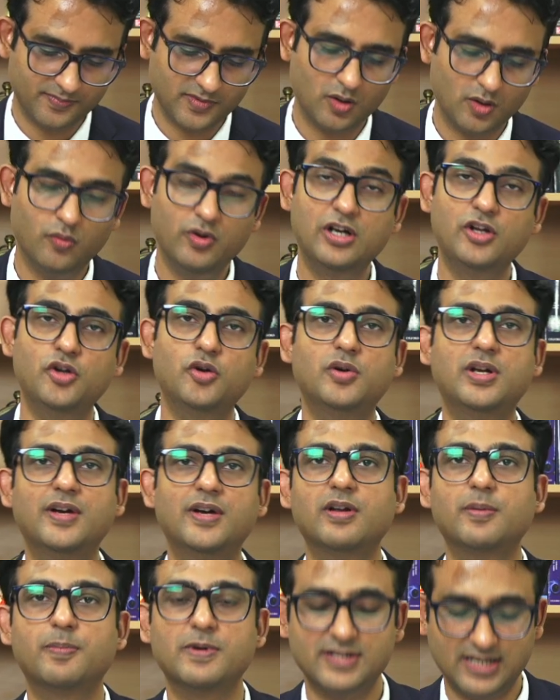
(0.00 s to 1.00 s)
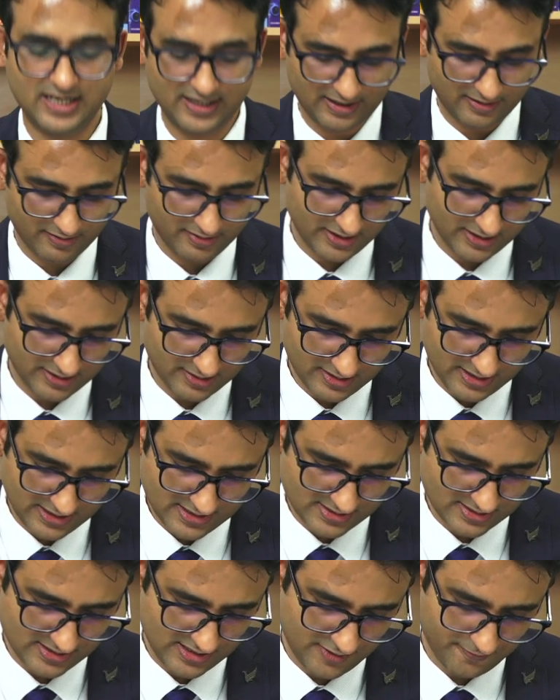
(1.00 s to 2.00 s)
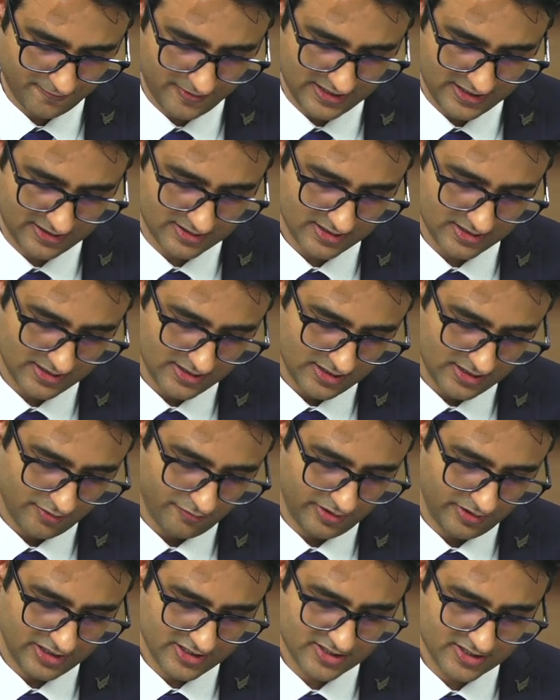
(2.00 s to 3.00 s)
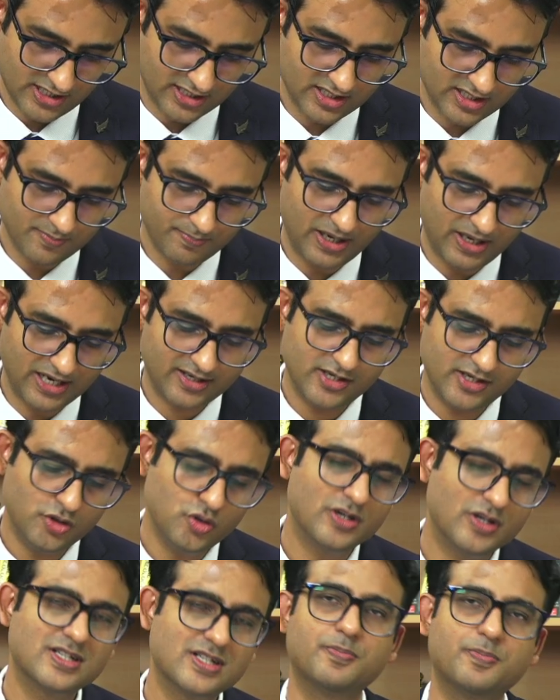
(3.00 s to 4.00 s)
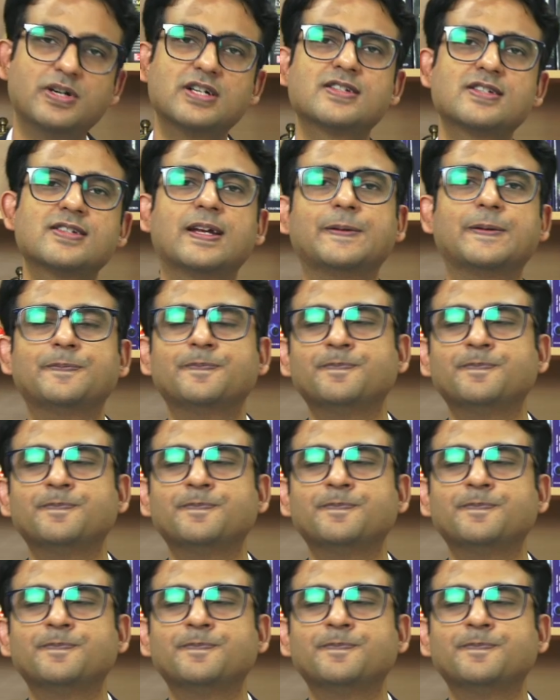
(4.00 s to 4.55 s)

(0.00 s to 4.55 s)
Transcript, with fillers: Will you develop a psychiatric illness? In fact, will it start impacting you as a person?